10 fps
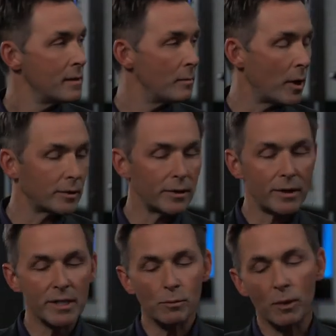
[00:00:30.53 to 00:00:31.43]
Martin, there
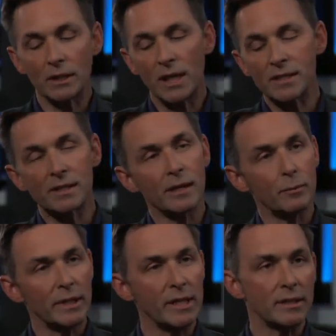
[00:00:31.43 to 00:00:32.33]
is one last thing
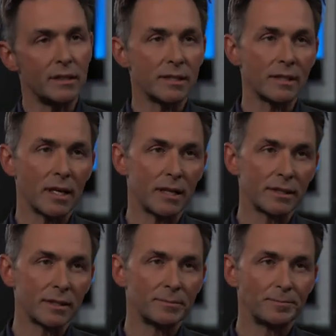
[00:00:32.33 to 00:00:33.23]
we need to
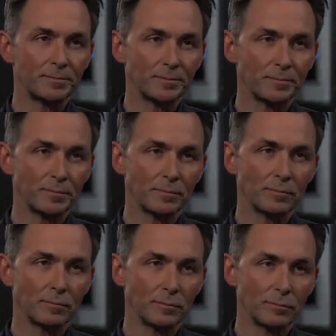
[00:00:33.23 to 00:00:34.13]
discuss. Well, yes.